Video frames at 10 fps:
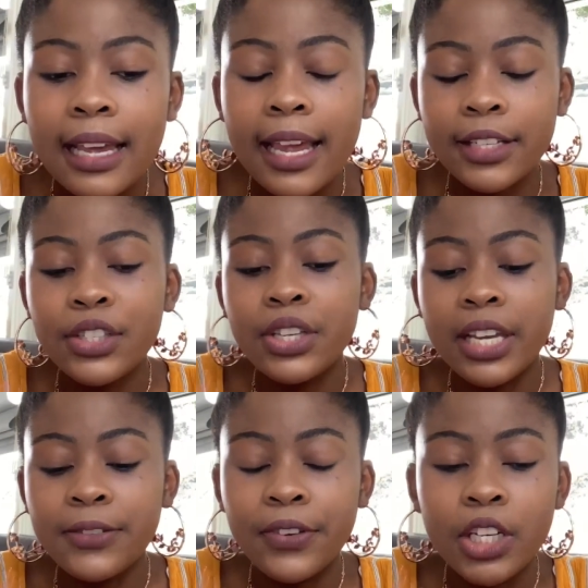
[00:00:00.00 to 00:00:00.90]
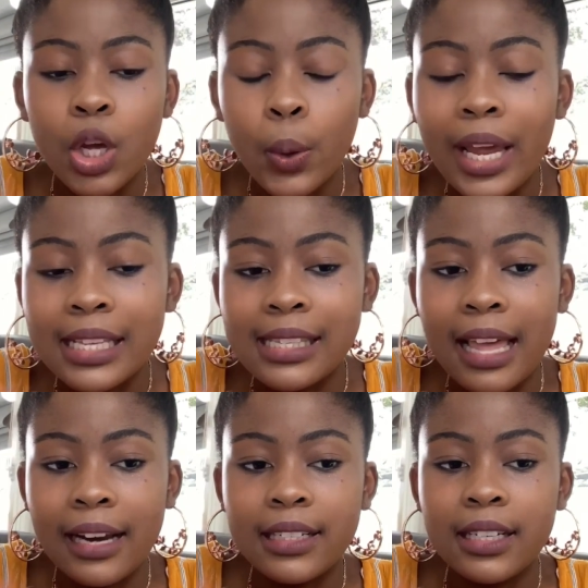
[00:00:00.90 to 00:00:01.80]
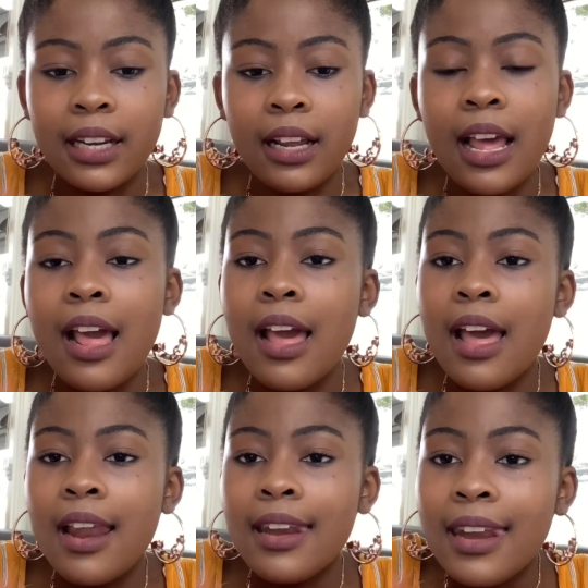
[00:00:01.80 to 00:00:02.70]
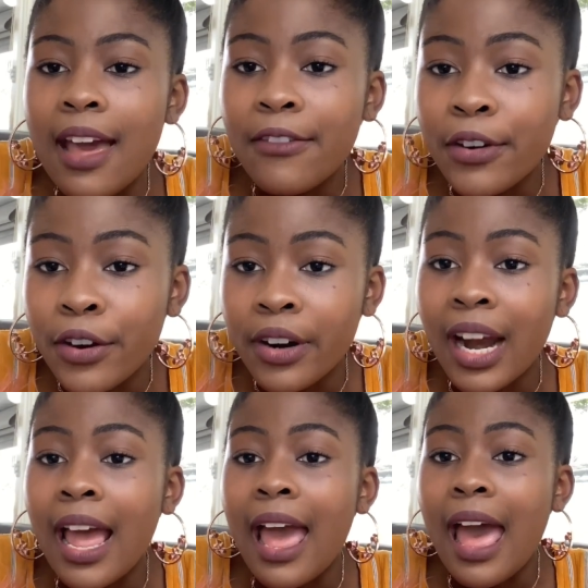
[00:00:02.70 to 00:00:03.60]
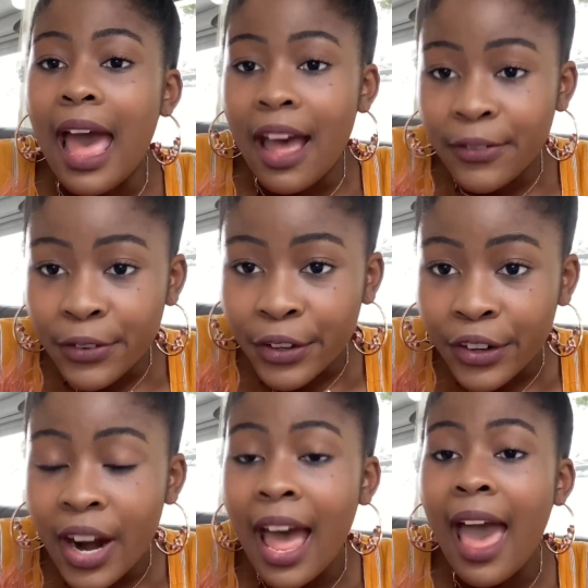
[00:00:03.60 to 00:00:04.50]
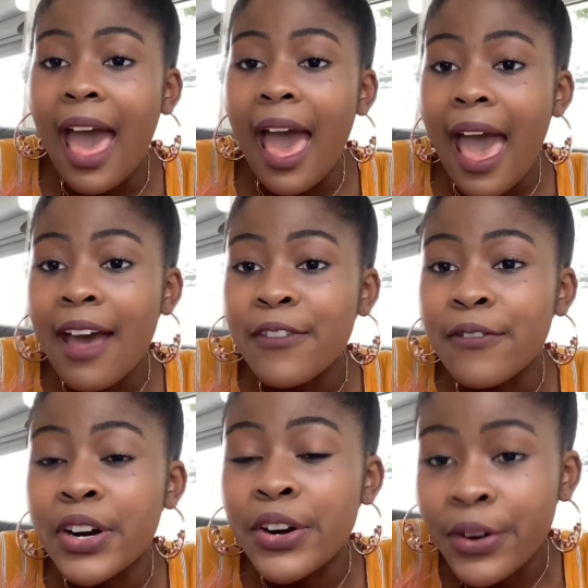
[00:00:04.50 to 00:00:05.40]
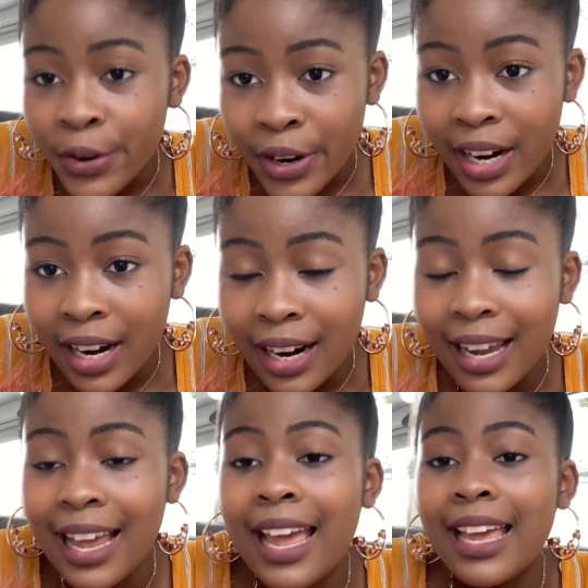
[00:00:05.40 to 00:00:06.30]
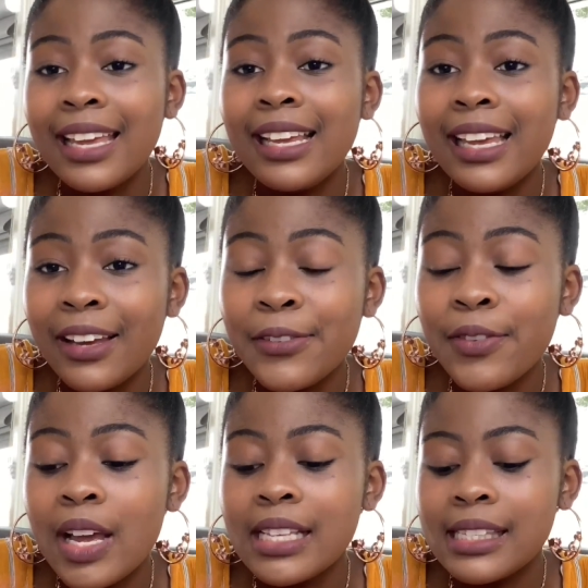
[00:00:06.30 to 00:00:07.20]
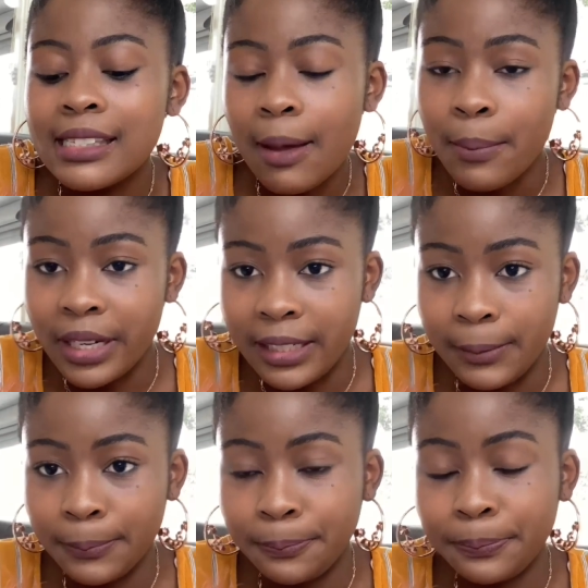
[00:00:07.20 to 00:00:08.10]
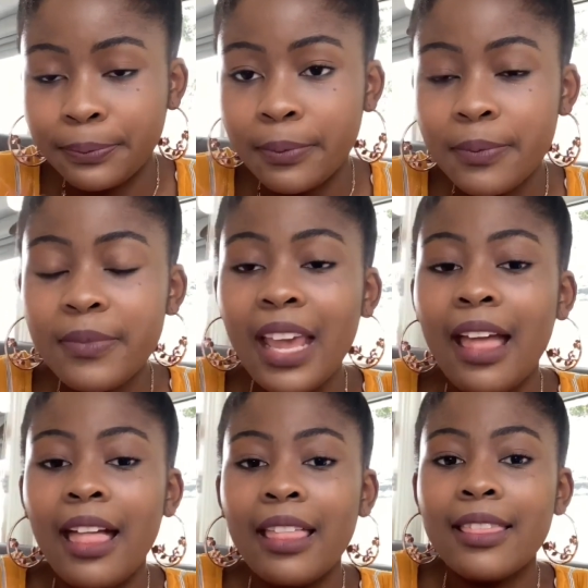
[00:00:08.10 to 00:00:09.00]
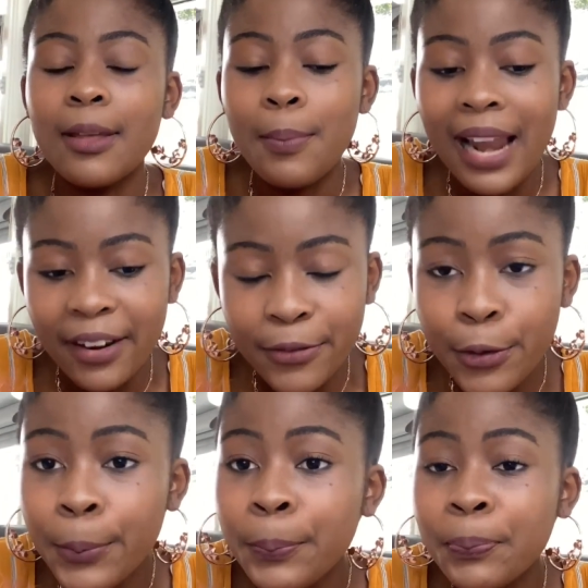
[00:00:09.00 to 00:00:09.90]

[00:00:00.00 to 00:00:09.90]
in today's video is that never, ever, ever give somebody the platform,